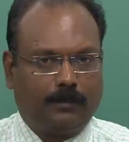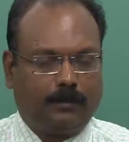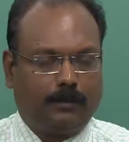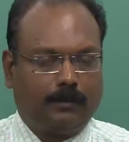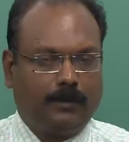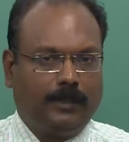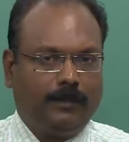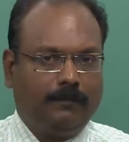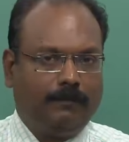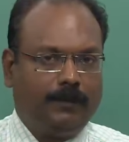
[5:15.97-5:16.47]

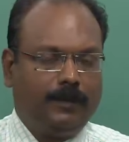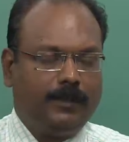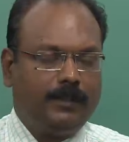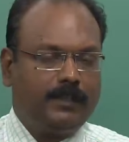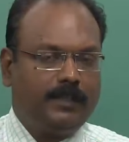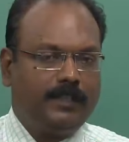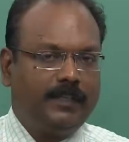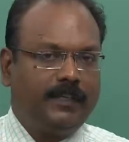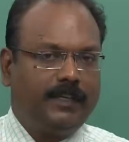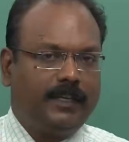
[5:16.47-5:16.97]
So
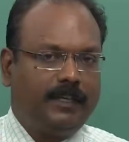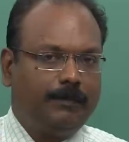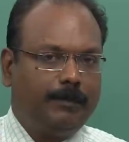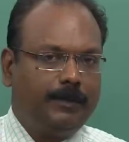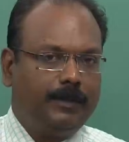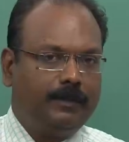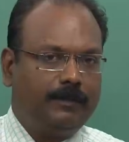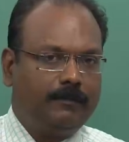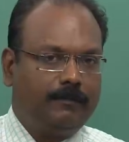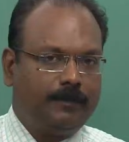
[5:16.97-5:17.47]
influencing can
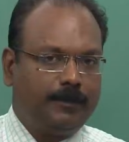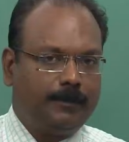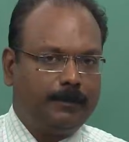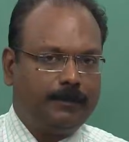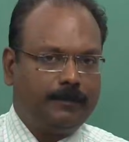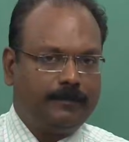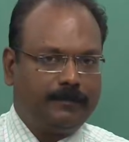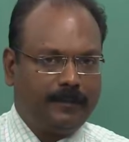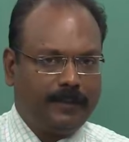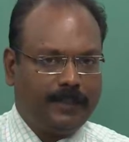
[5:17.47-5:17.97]
be in the form
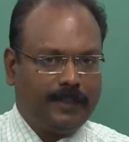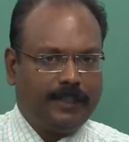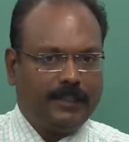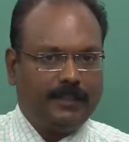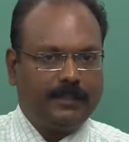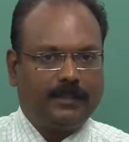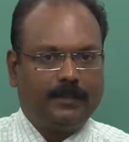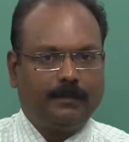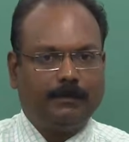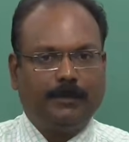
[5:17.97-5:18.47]
of
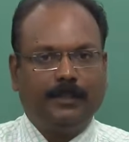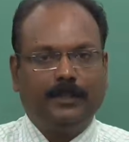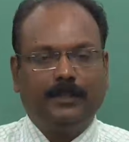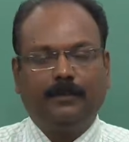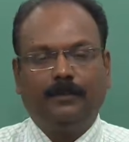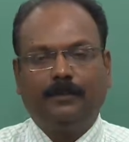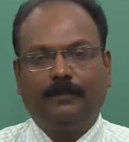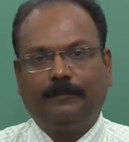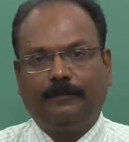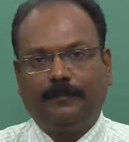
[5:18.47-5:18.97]
getting something
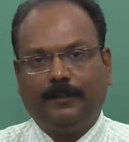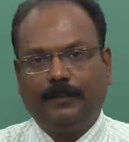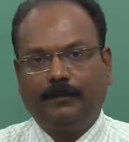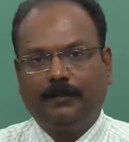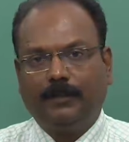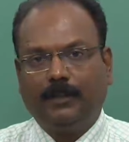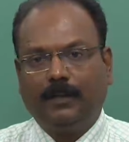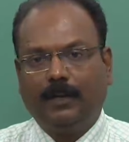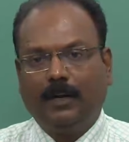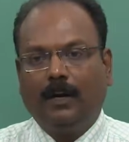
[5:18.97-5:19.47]
in your
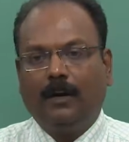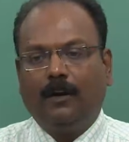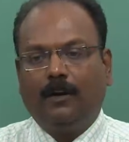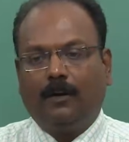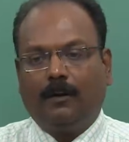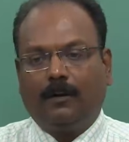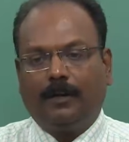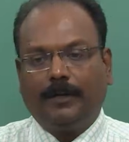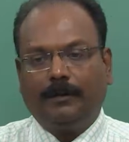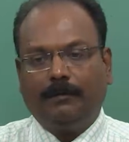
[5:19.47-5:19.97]
favor,
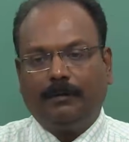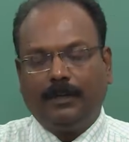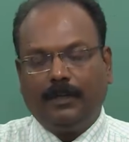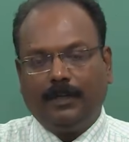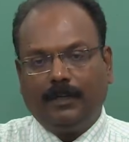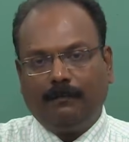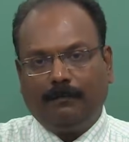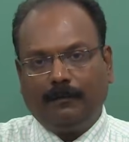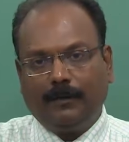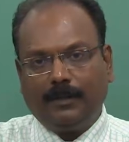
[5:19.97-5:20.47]
or even
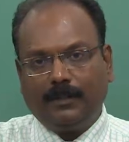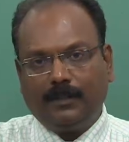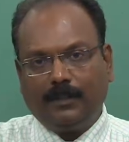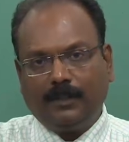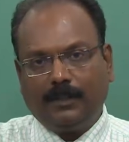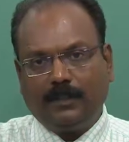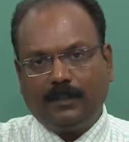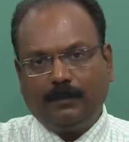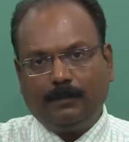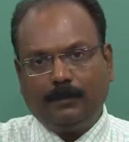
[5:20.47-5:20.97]

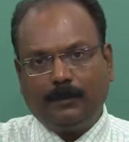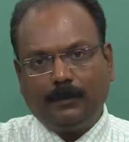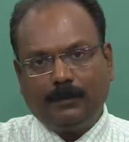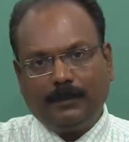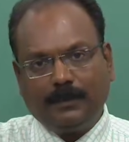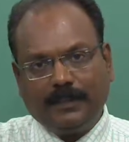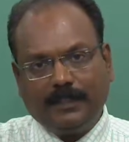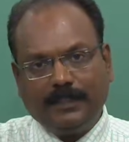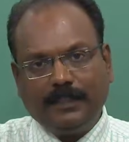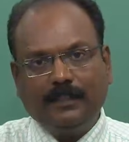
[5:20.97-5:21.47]
influencing them to
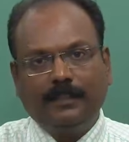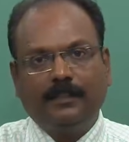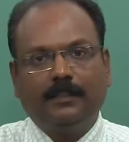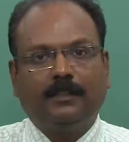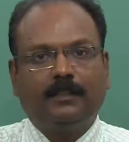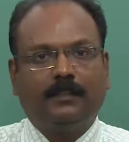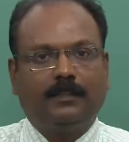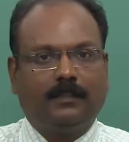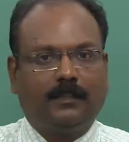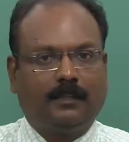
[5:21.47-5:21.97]

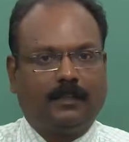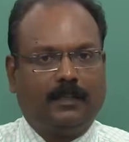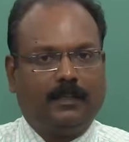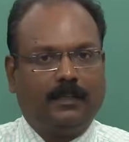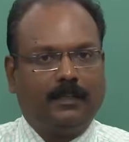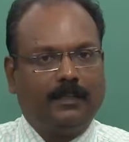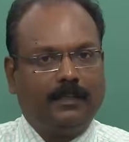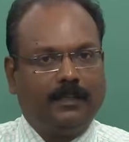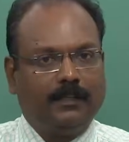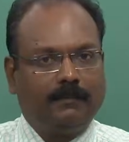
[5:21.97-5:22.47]
think and
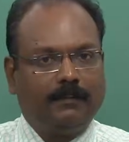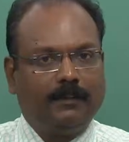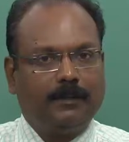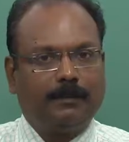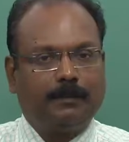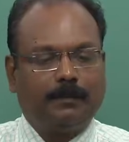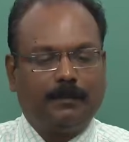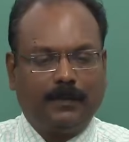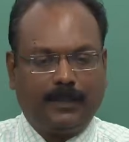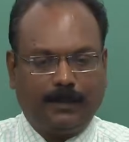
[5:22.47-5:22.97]
then
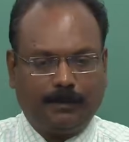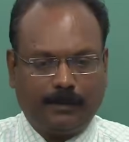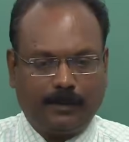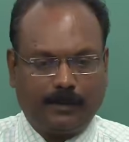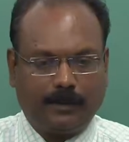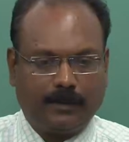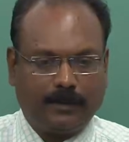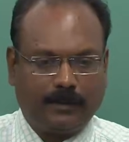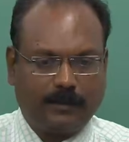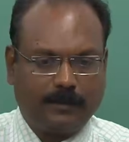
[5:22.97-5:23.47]
develop
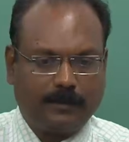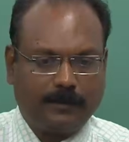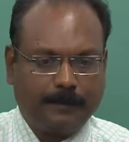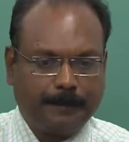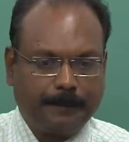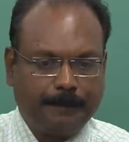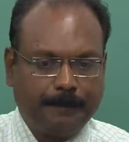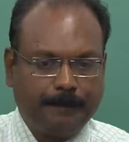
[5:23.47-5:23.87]
themselves.